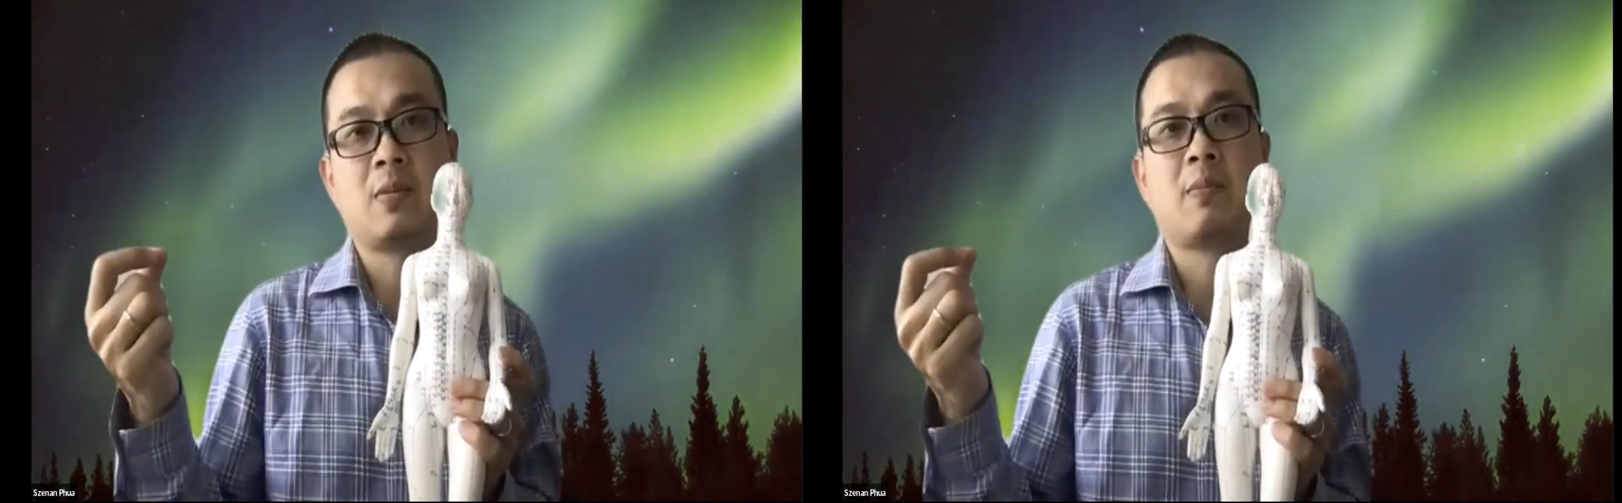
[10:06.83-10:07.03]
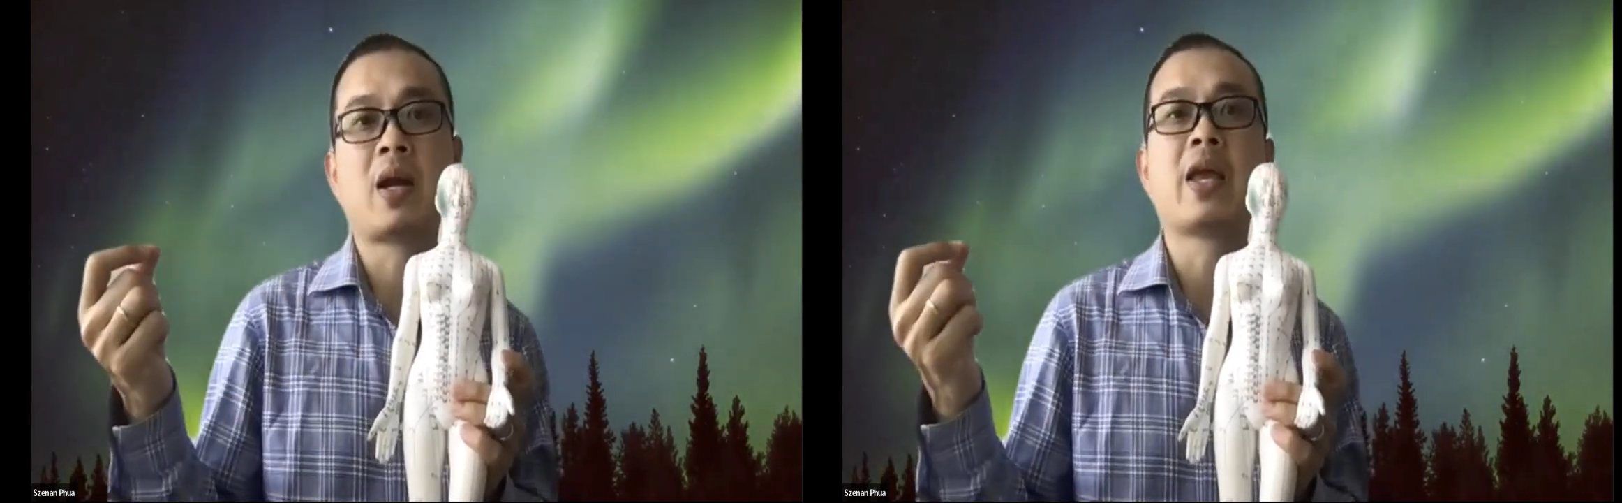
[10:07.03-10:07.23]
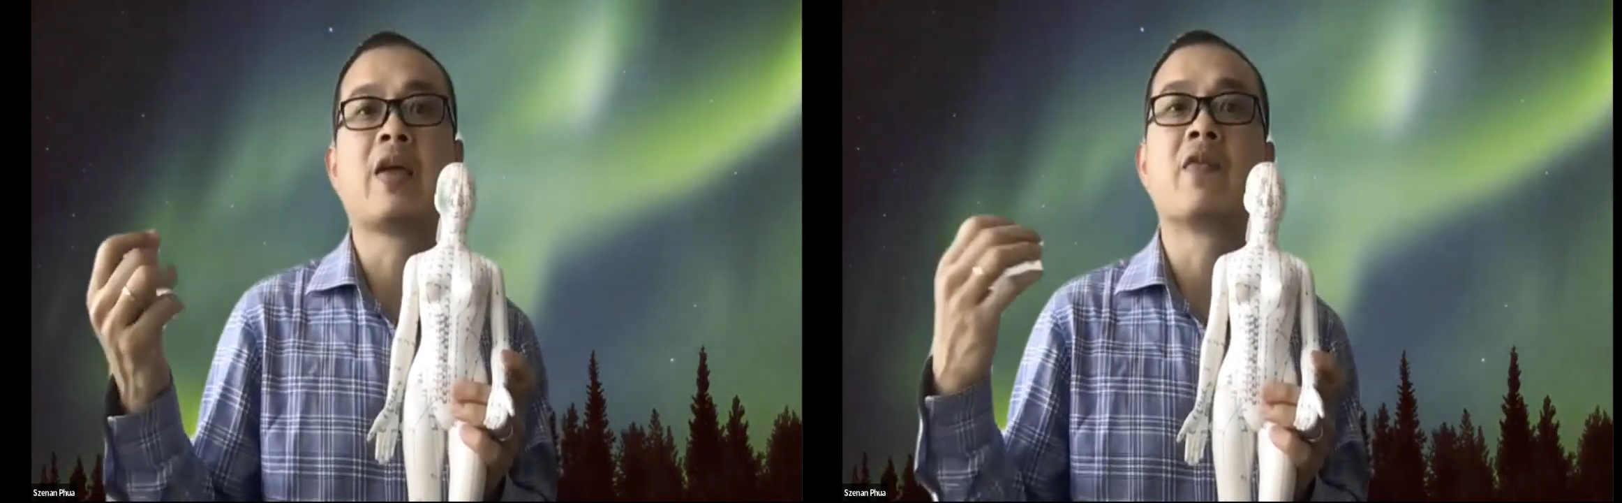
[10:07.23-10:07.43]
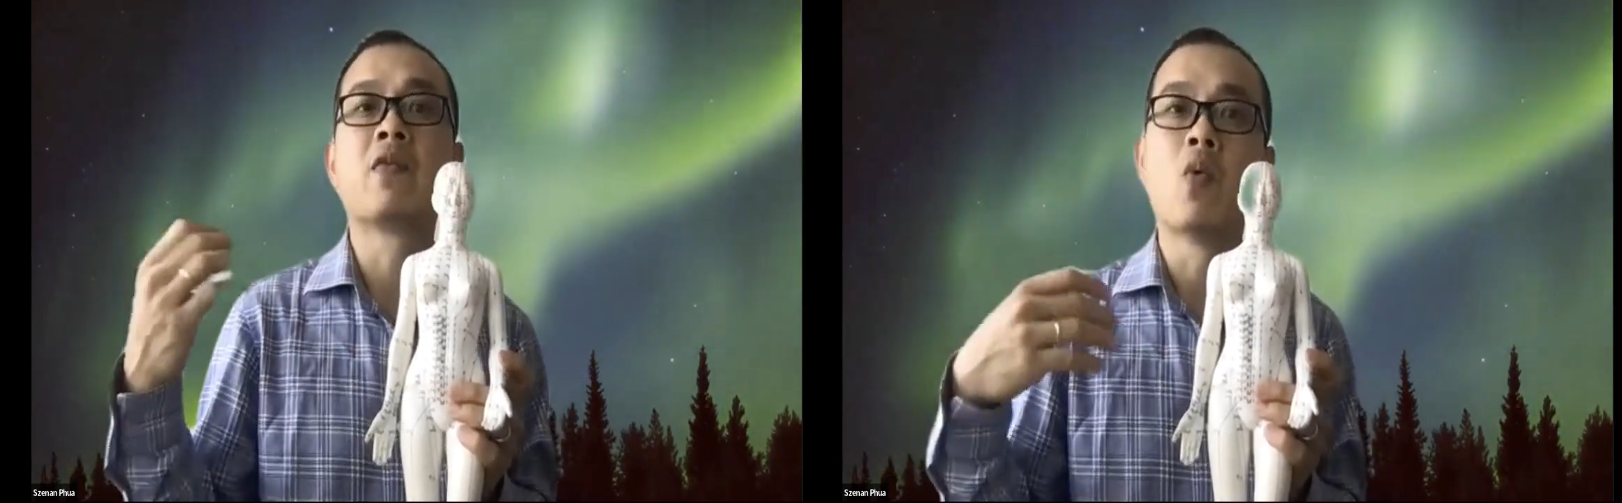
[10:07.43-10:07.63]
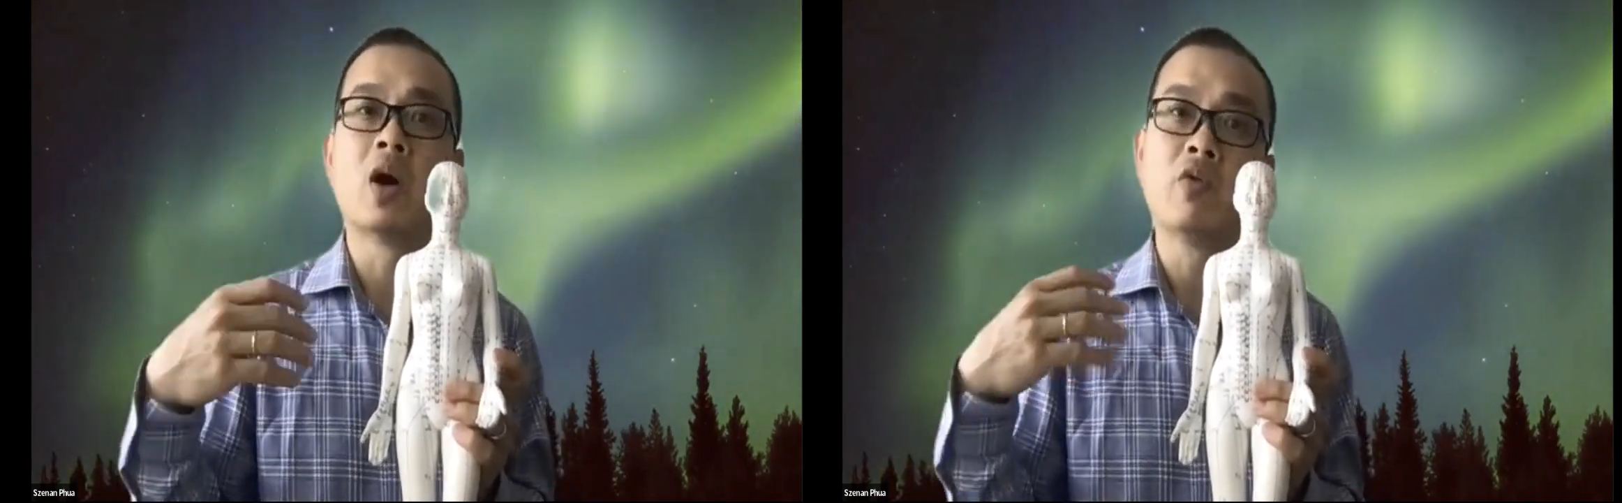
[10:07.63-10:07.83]
But if you
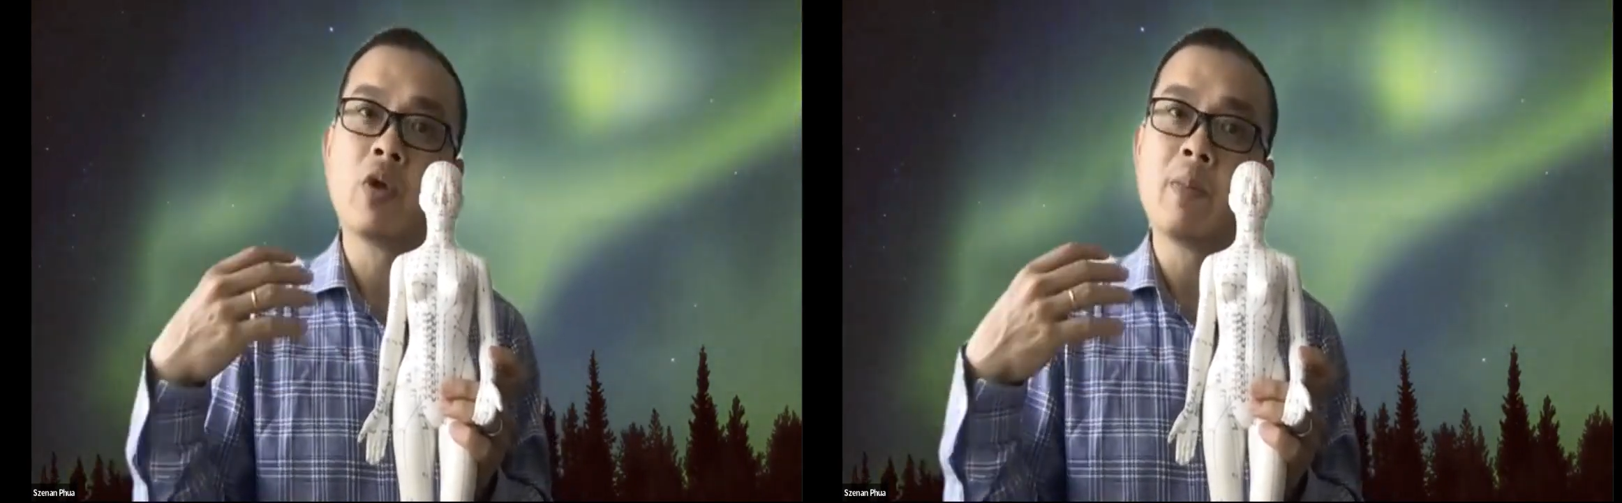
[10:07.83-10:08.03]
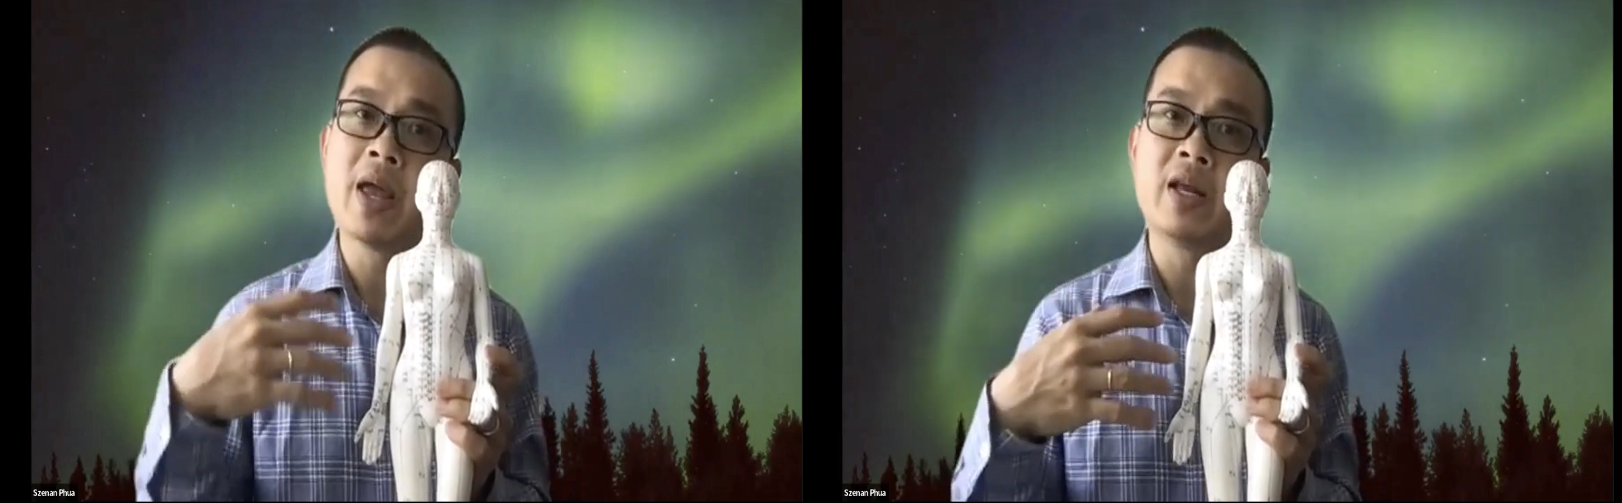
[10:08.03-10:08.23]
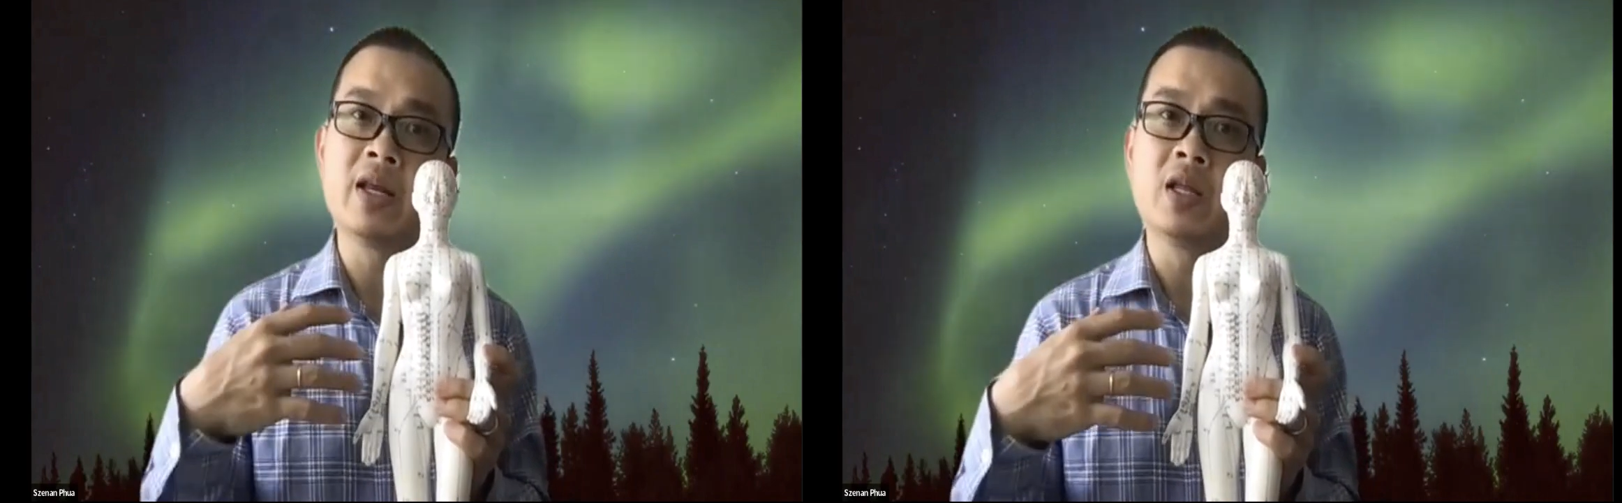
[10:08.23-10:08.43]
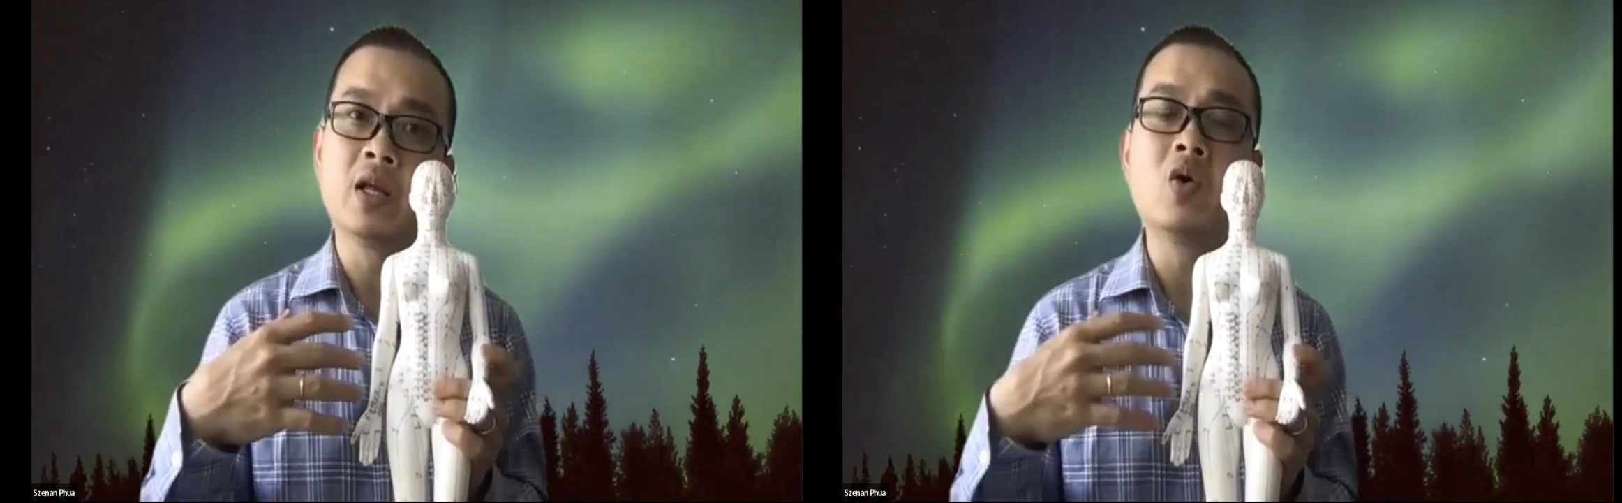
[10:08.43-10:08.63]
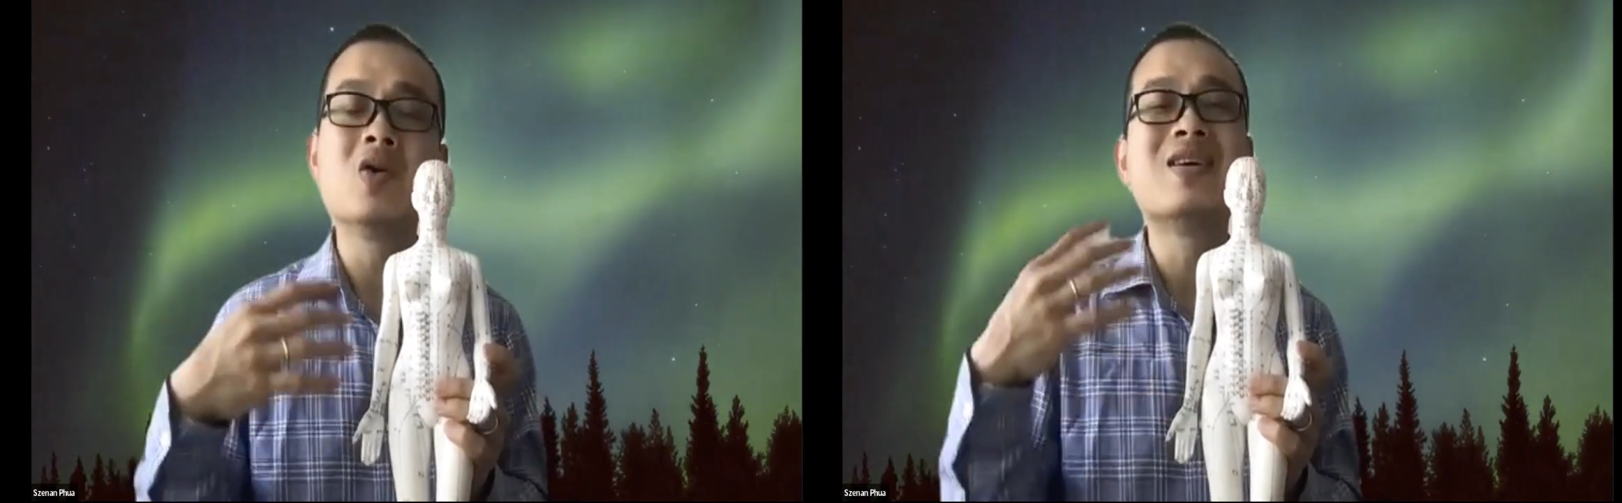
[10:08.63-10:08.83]
want to remain a
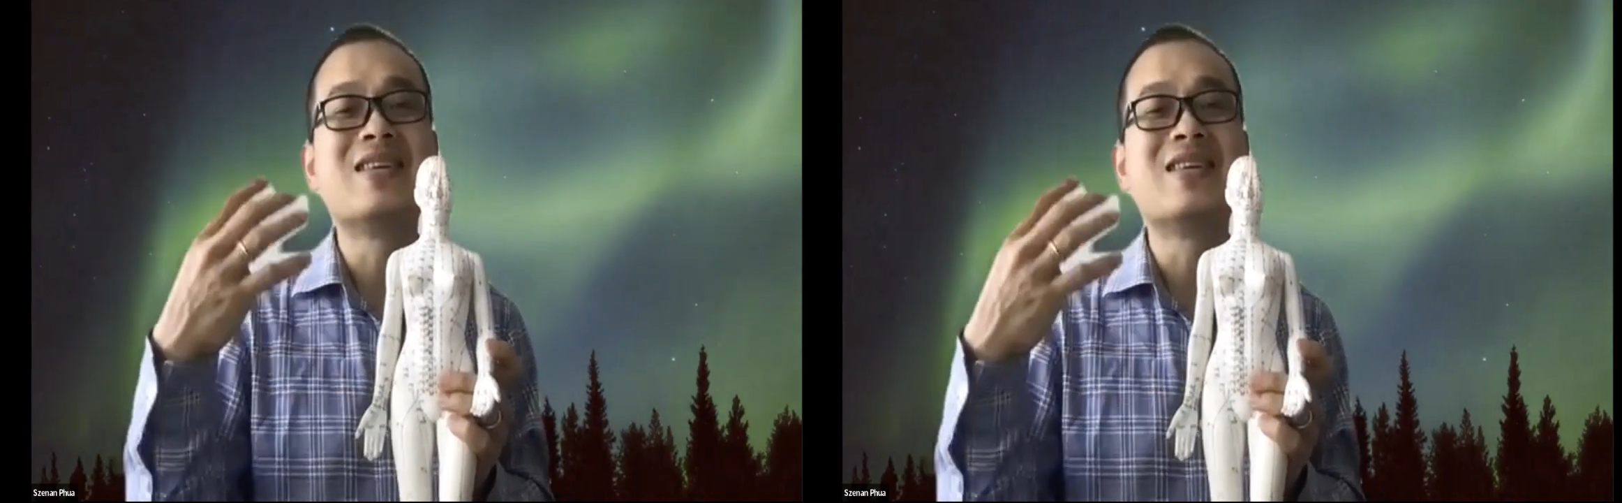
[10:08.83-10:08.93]
needle,